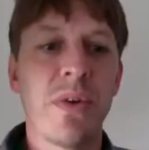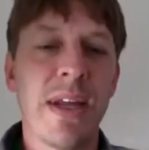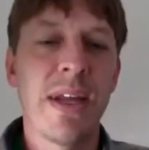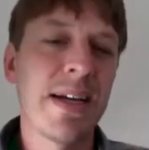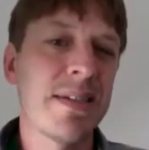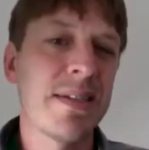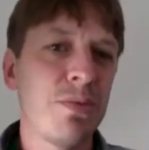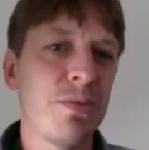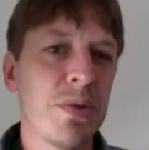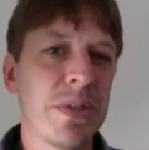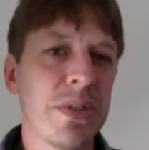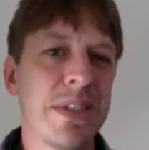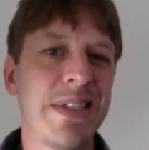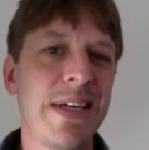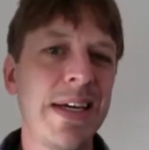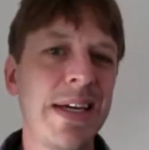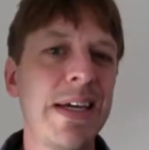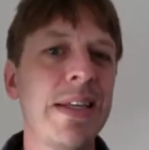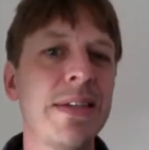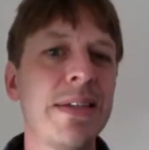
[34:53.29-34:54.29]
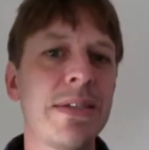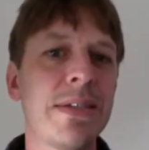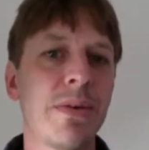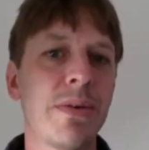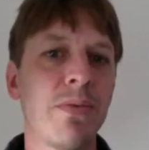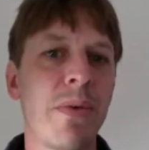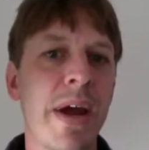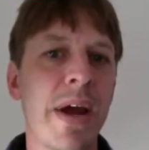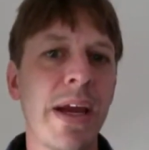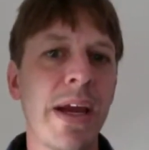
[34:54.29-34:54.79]
Like I said, we'll dig into
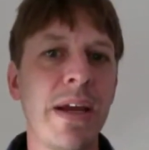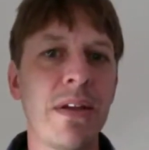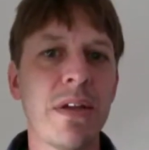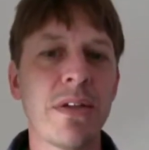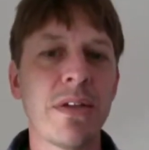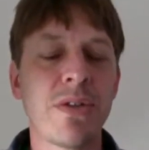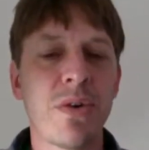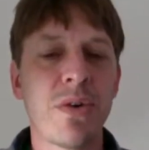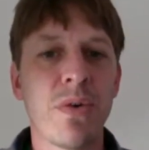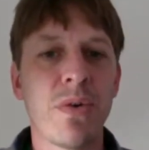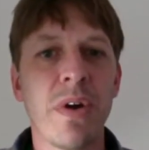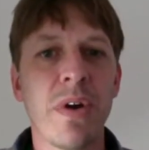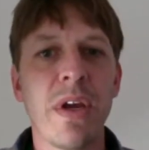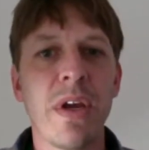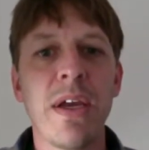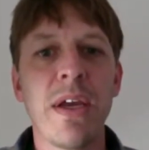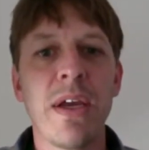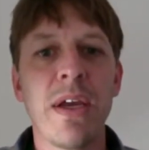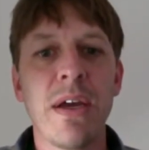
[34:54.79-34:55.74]
regulatory